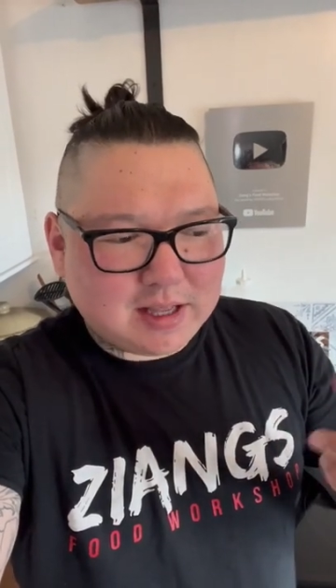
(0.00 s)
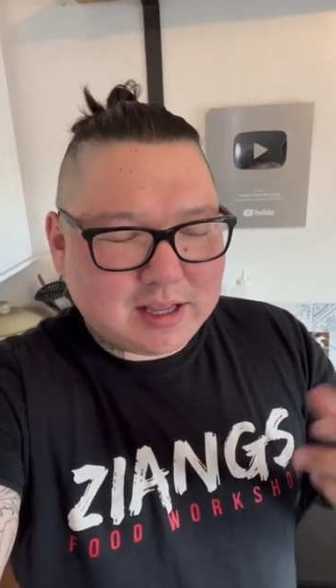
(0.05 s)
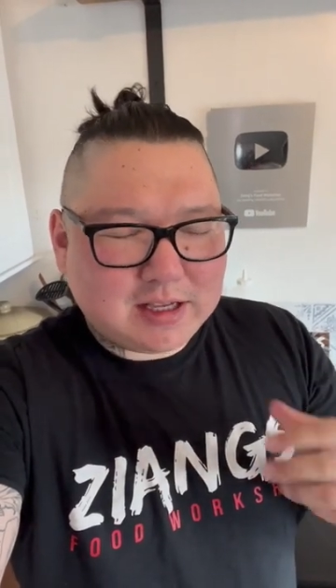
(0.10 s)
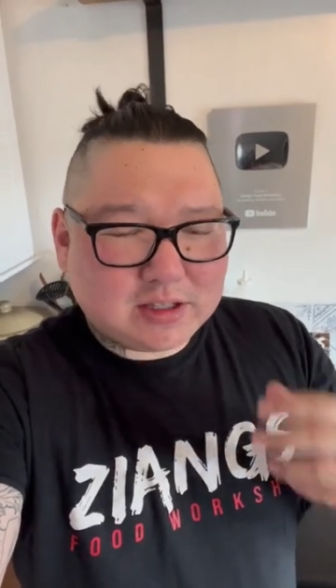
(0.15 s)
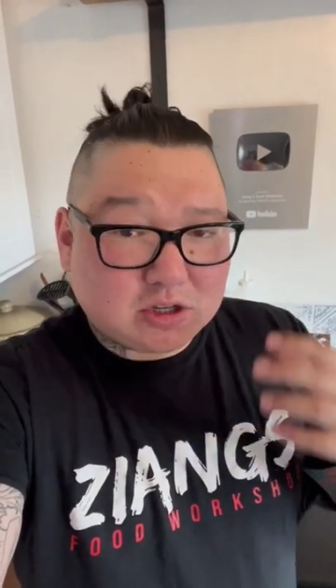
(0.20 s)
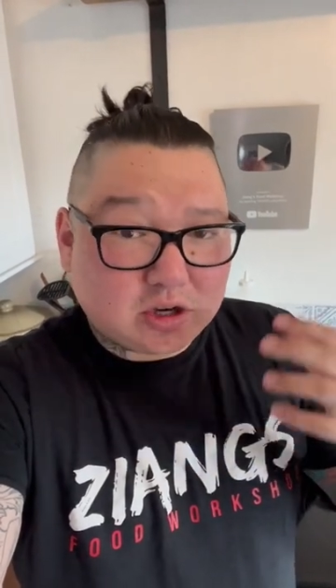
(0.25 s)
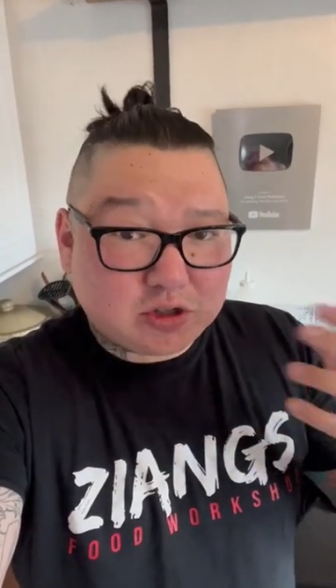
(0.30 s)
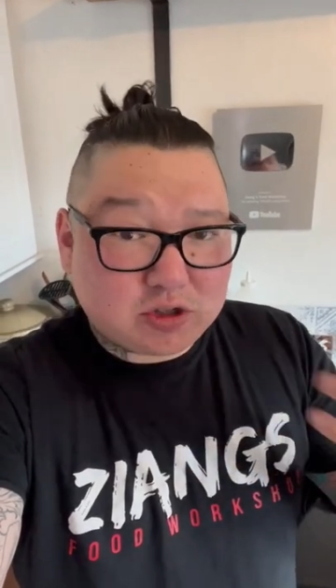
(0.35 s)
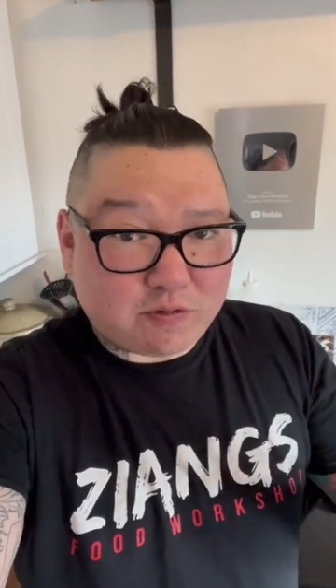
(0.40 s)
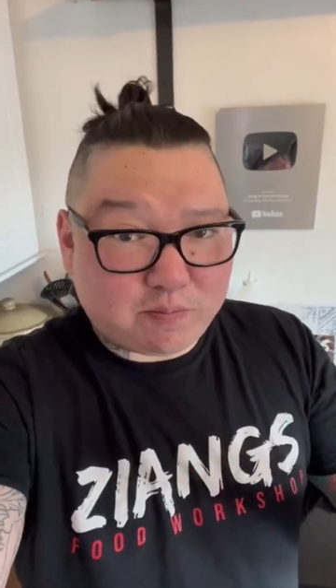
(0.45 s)
it's
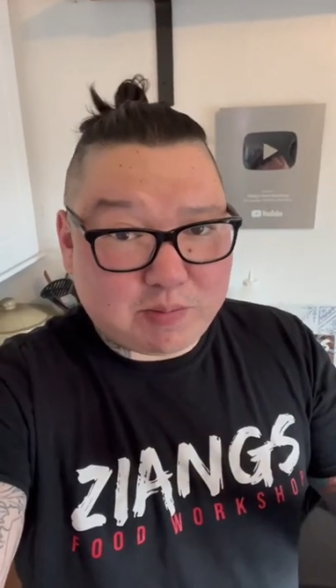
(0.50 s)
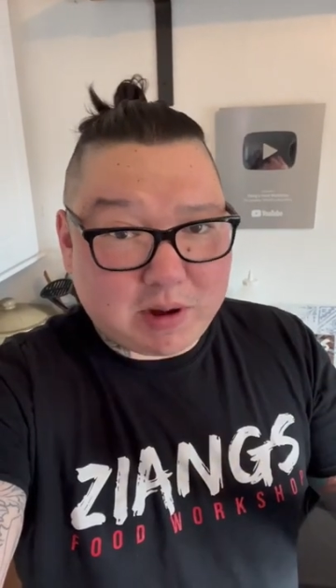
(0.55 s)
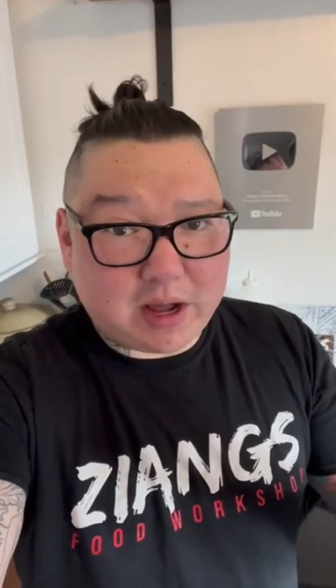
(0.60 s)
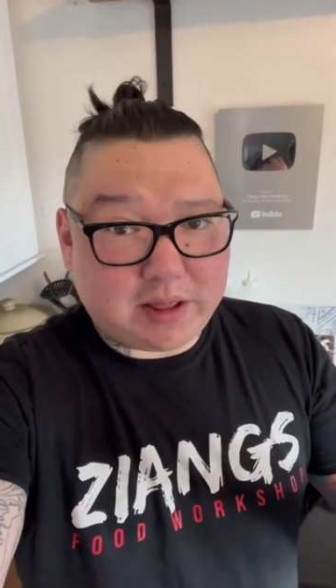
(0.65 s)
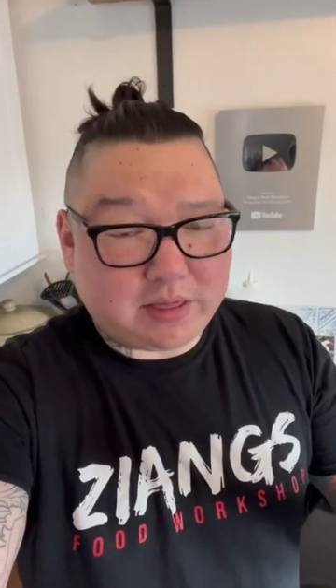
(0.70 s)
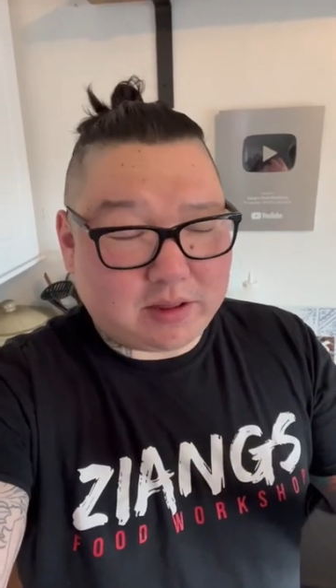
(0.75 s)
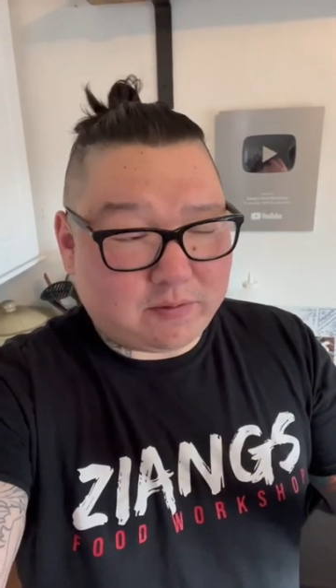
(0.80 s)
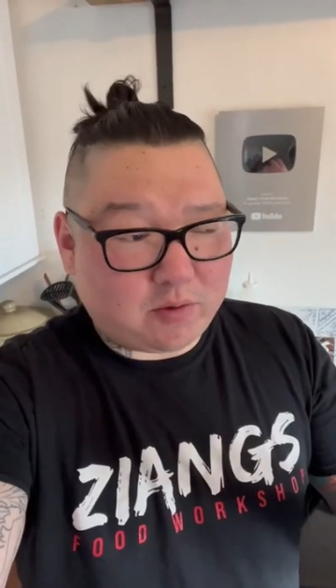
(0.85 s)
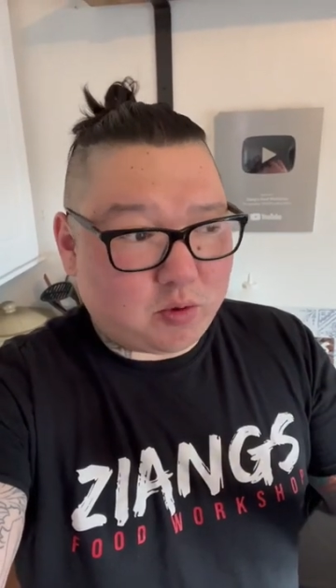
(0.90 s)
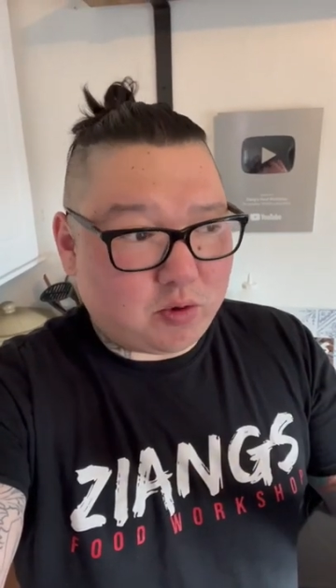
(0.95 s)
because you've
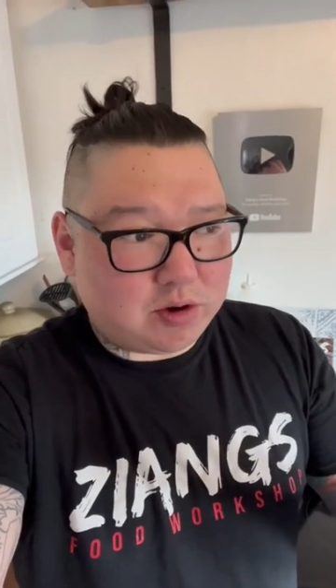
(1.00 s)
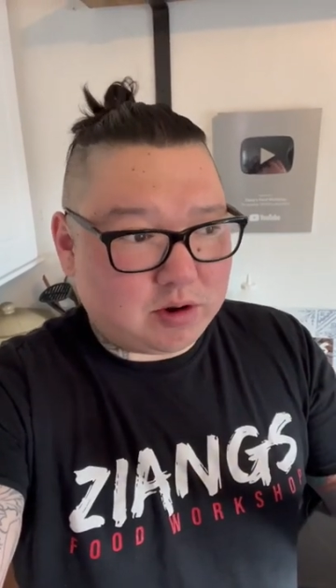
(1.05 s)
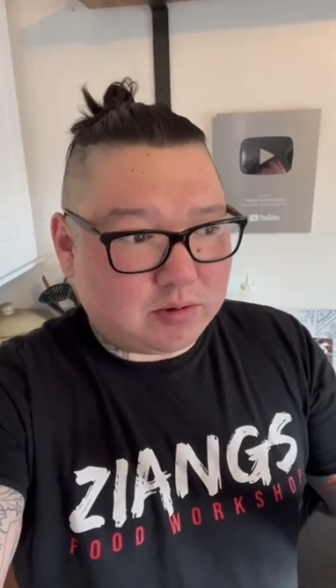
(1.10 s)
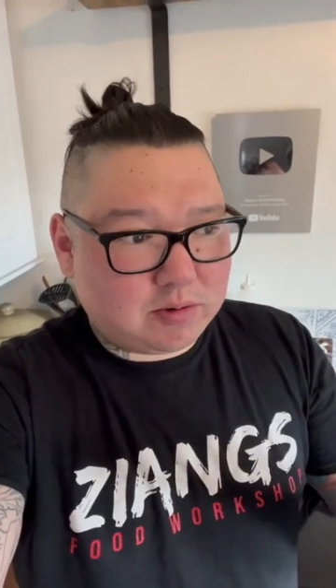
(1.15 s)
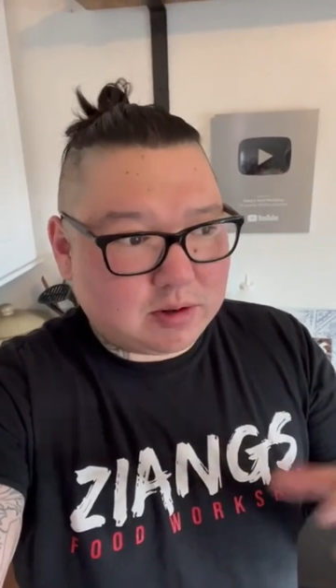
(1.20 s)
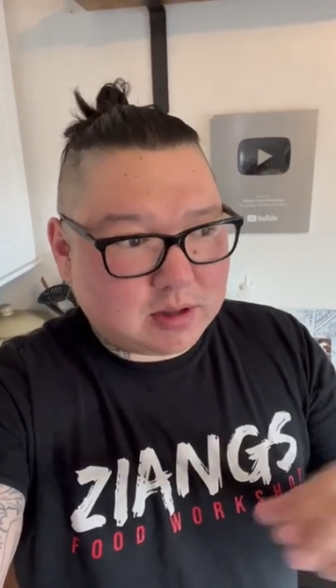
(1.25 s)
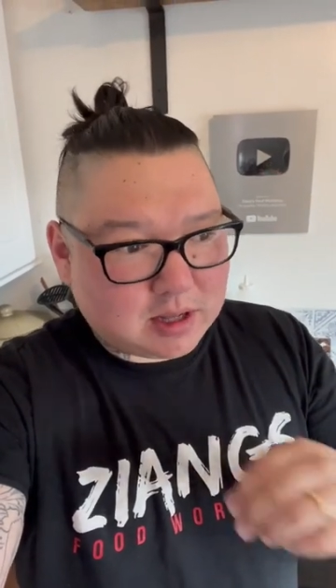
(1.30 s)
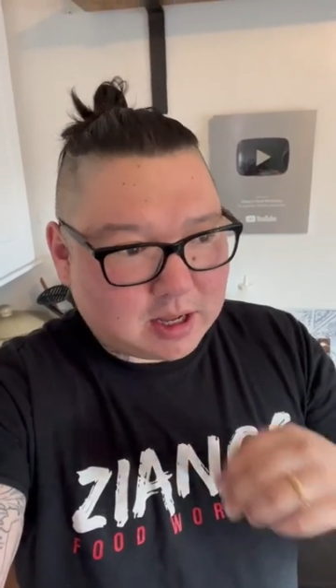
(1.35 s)
burnt the oil.